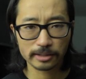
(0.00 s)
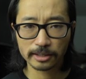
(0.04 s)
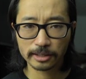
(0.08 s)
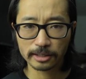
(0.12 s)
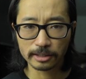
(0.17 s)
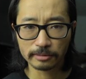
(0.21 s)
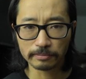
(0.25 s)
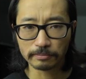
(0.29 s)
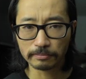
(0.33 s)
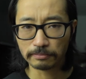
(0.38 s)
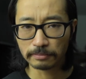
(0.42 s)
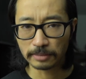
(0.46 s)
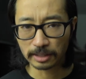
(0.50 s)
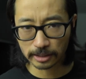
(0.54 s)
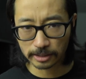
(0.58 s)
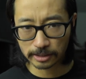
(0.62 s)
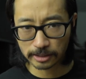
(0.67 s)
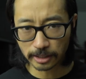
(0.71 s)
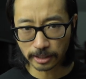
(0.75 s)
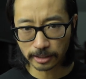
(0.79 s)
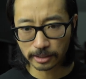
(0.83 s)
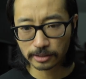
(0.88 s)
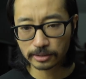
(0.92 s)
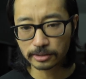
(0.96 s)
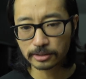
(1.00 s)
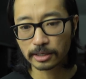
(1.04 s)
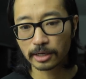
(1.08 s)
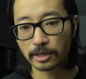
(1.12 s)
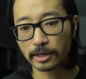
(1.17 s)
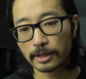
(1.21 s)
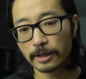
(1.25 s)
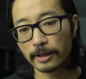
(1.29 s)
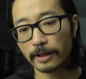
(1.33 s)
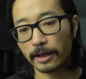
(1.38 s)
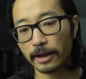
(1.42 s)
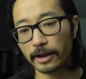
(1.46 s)
in milliseconds,
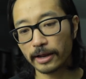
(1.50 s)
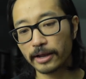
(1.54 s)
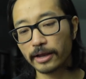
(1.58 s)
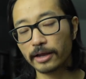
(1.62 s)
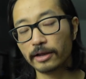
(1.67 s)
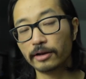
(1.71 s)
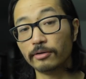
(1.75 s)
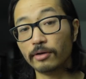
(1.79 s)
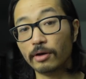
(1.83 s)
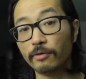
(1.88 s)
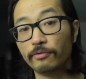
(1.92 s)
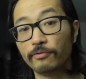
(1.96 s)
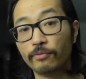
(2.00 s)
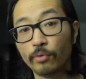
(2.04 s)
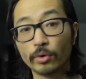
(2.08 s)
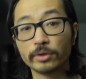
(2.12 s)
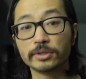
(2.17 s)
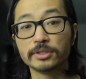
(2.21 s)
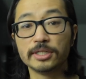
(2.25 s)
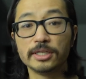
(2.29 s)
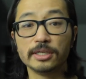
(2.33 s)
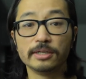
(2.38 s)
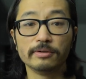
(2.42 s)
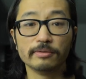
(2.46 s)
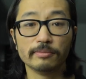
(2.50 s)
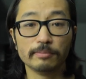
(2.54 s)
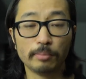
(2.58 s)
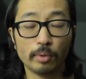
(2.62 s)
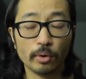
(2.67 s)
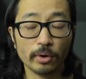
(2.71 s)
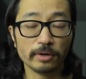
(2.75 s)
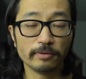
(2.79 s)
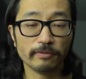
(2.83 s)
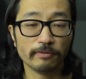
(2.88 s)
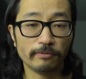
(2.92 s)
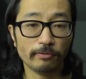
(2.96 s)
and
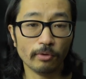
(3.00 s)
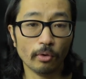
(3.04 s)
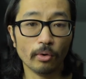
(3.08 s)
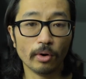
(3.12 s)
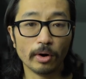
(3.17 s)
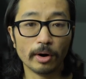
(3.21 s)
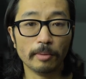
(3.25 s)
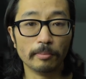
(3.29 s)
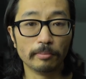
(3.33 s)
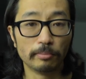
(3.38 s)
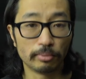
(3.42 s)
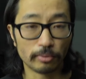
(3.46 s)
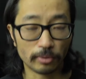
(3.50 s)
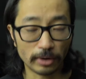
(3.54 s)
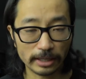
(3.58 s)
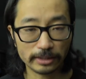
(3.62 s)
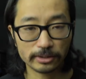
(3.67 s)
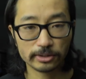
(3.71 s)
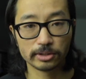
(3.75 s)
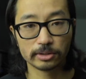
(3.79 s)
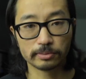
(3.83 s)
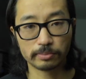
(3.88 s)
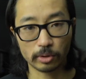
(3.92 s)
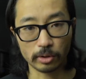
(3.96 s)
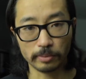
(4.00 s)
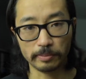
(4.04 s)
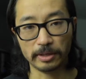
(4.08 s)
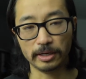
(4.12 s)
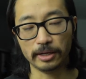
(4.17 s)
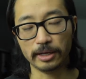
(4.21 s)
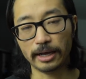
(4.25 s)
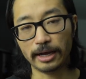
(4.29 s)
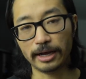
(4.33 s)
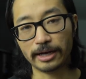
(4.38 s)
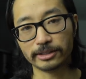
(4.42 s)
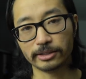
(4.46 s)
14.4 breaths per
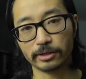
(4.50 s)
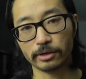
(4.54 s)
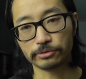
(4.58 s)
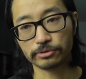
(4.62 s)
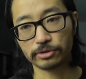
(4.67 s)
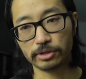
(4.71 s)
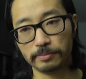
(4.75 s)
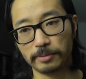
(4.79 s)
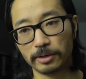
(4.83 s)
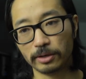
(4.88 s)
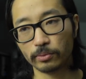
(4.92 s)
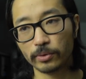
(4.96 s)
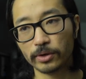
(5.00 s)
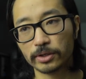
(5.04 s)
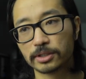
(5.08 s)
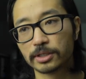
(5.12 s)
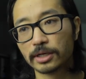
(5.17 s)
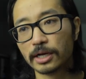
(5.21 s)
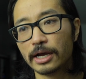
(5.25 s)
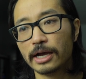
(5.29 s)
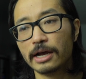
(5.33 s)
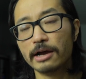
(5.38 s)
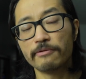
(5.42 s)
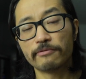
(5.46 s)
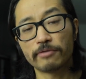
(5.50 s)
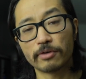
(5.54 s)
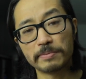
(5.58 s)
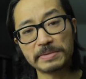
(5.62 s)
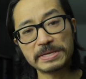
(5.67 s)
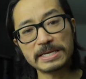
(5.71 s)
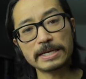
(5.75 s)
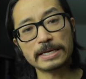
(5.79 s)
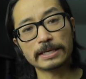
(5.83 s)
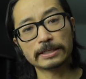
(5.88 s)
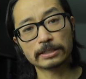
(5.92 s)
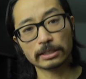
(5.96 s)
minute as I was sleeping, which for
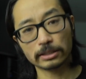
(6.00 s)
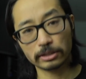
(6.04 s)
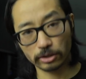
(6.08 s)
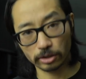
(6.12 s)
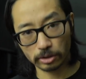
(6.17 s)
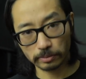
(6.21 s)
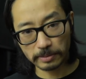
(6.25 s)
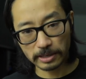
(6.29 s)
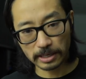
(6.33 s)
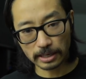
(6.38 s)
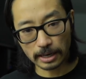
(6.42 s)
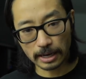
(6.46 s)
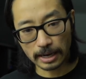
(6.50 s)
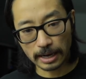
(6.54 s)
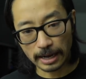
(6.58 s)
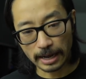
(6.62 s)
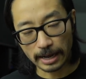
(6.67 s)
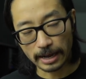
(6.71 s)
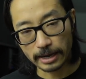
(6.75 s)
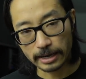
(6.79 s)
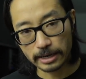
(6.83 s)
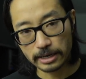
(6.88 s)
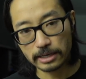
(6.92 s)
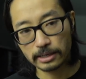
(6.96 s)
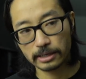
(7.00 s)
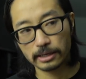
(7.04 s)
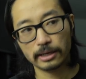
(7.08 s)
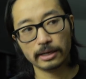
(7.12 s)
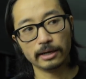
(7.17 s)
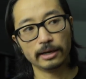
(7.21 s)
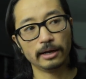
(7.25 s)
me is a little bit high,